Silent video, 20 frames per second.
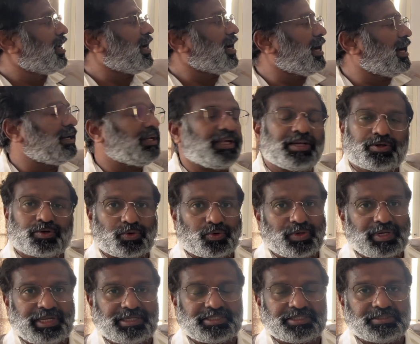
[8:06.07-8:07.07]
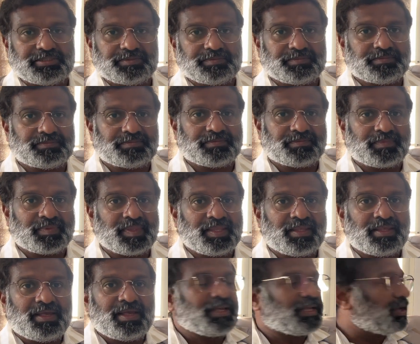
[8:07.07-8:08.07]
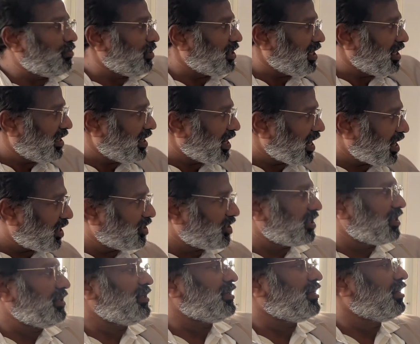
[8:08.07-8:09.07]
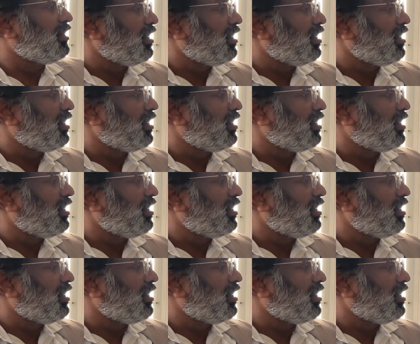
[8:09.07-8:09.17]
and electrolyte. Chemical reaction